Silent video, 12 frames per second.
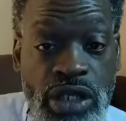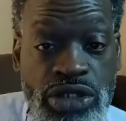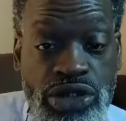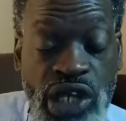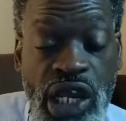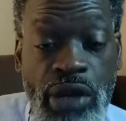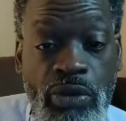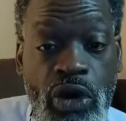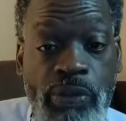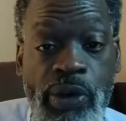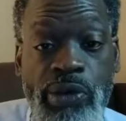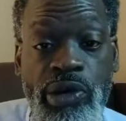training
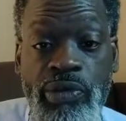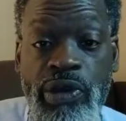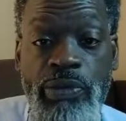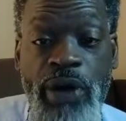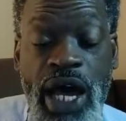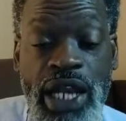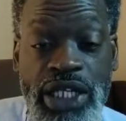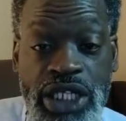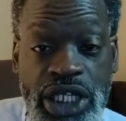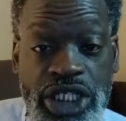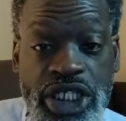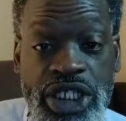more people to be
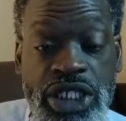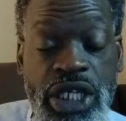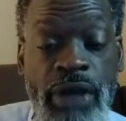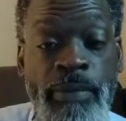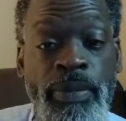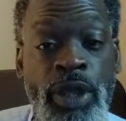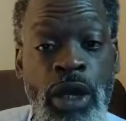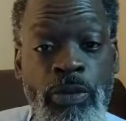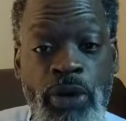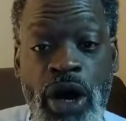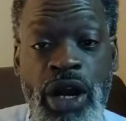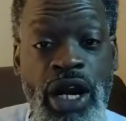politicians.
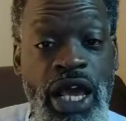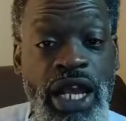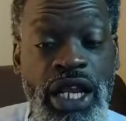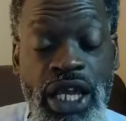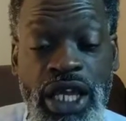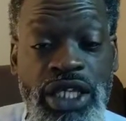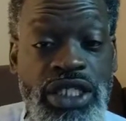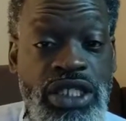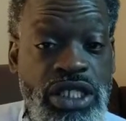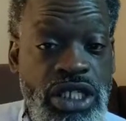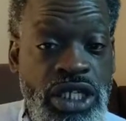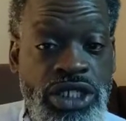Part of that
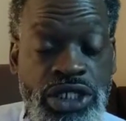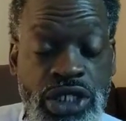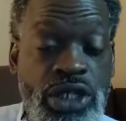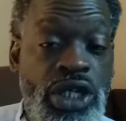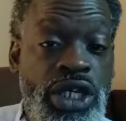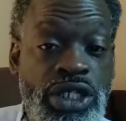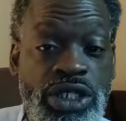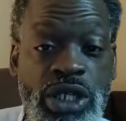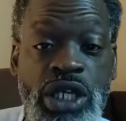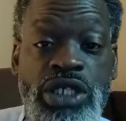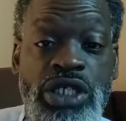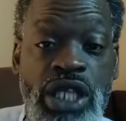is
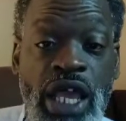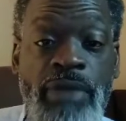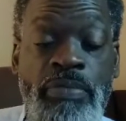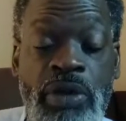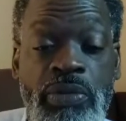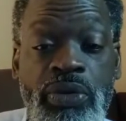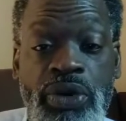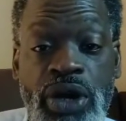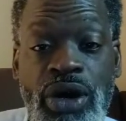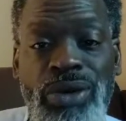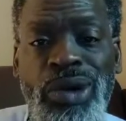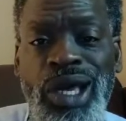letting people
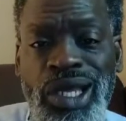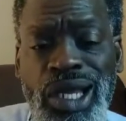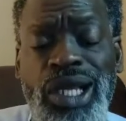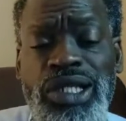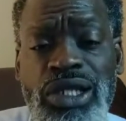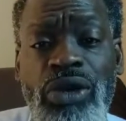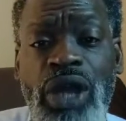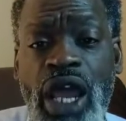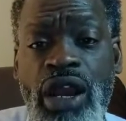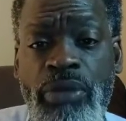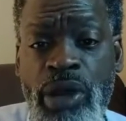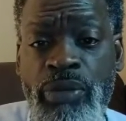know that it's okay
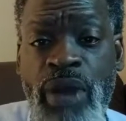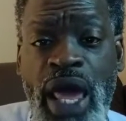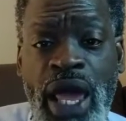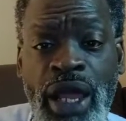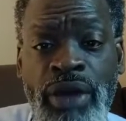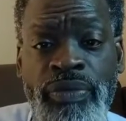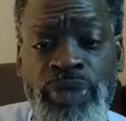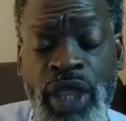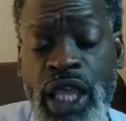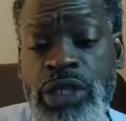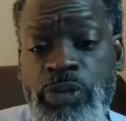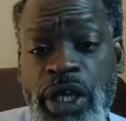to be black,
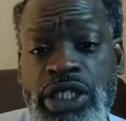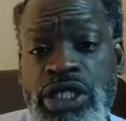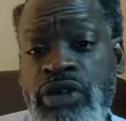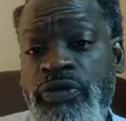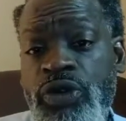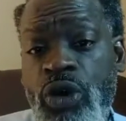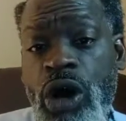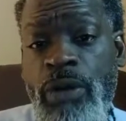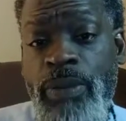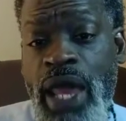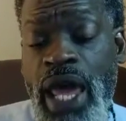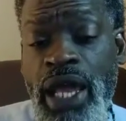especially if you are
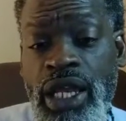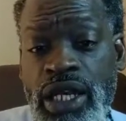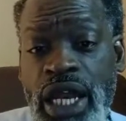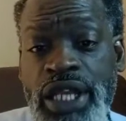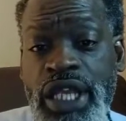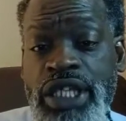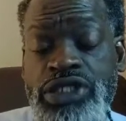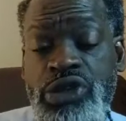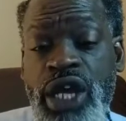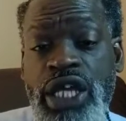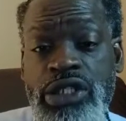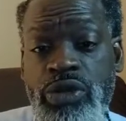black, not that
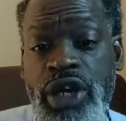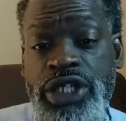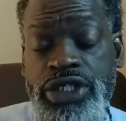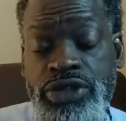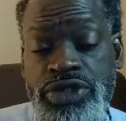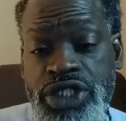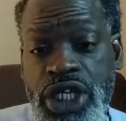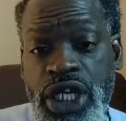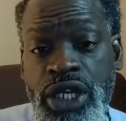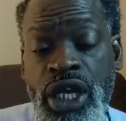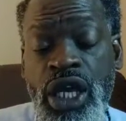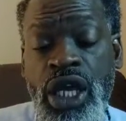transracial shit.